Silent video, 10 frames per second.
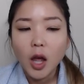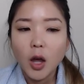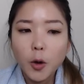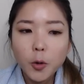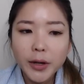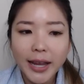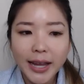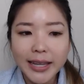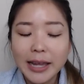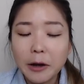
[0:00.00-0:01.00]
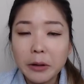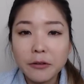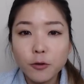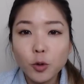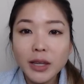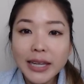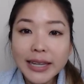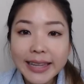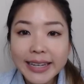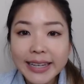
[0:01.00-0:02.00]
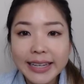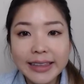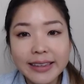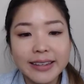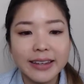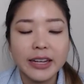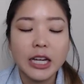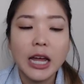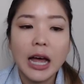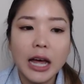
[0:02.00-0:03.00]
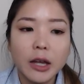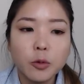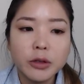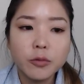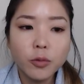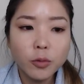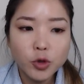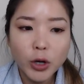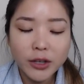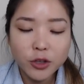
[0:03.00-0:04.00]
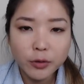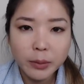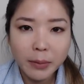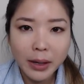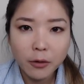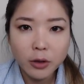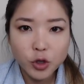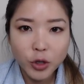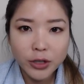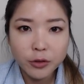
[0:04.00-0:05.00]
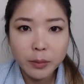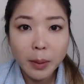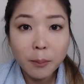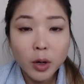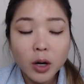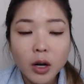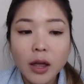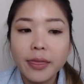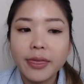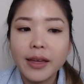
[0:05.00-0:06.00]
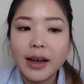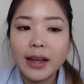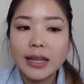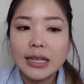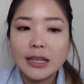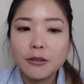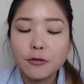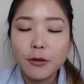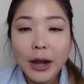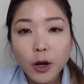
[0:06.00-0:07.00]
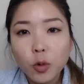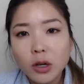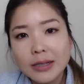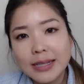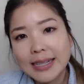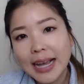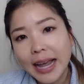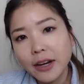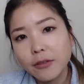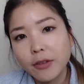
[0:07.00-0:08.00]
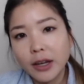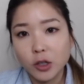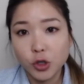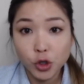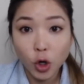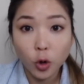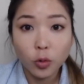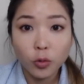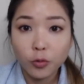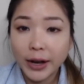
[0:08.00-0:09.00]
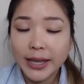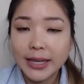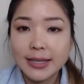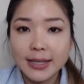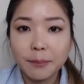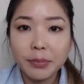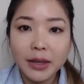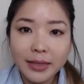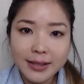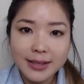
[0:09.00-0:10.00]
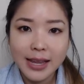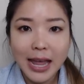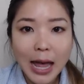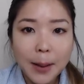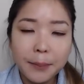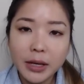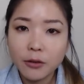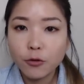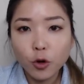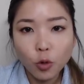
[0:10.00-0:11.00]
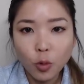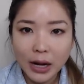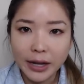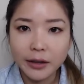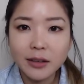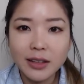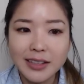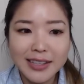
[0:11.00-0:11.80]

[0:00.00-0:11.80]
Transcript: Okay, now if you need the hint, I would try to remember that fireworks is kind of like a show, right? It's something that's happening for a while. It's